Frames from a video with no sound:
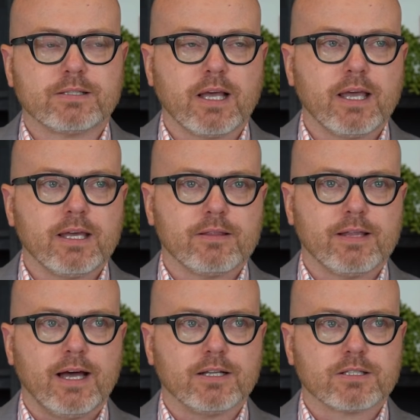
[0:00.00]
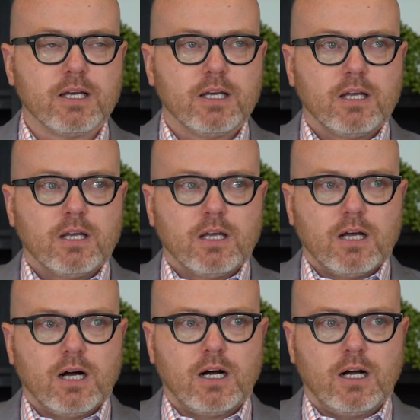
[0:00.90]
saying that
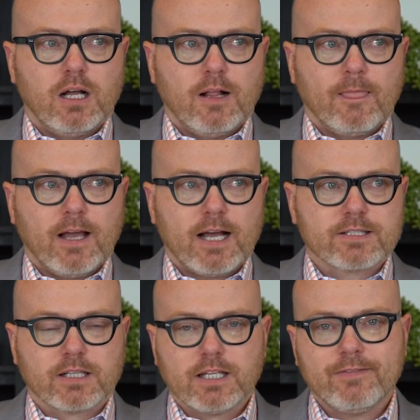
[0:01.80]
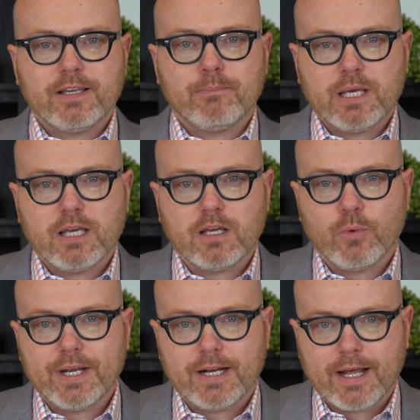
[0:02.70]
as a living being,
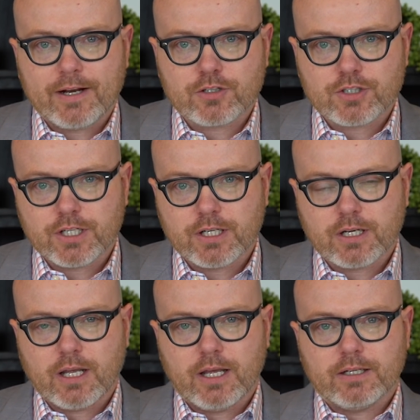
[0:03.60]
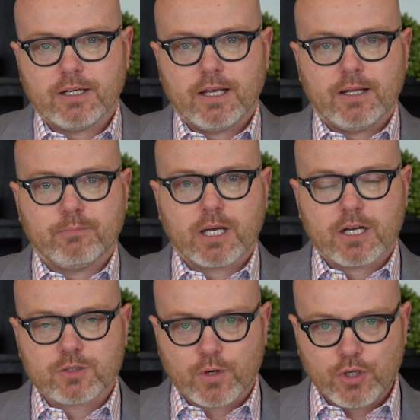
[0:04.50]
we need energy, and
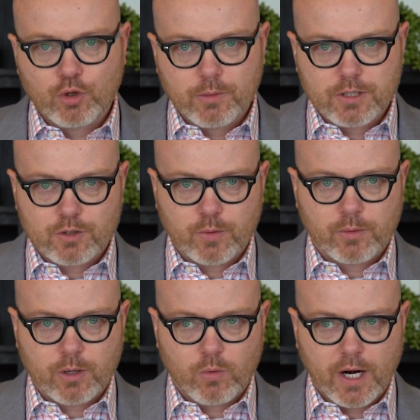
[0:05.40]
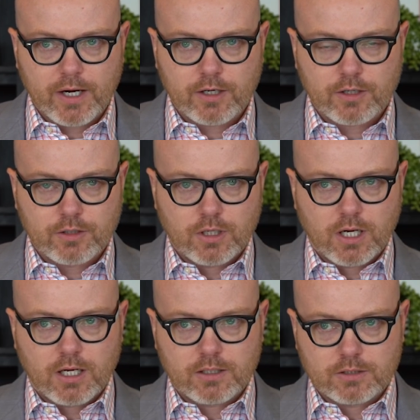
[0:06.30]
because we're humans, we require
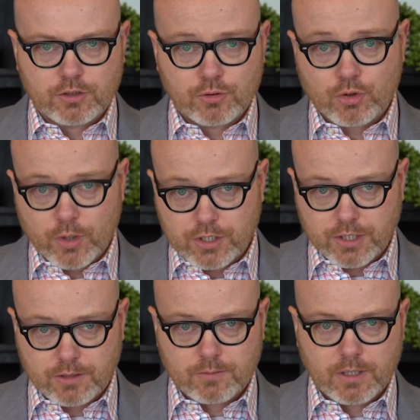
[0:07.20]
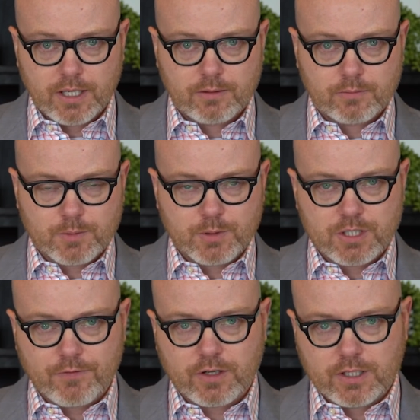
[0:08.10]
nutrition, and
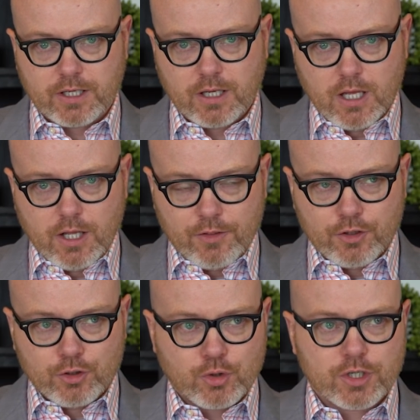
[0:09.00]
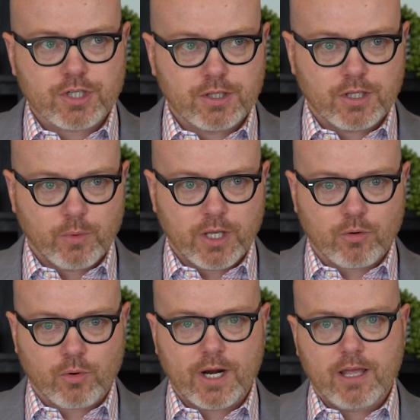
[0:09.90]
specifically the nutrition that we
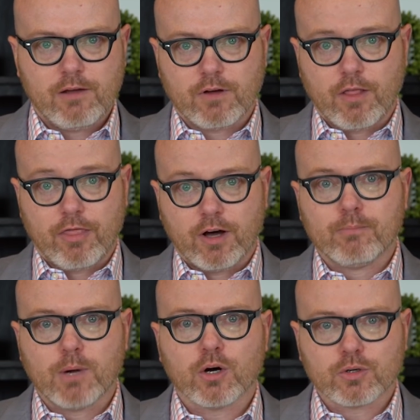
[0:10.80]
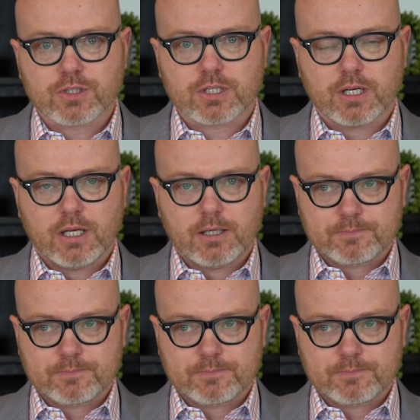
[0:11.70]
crave the most,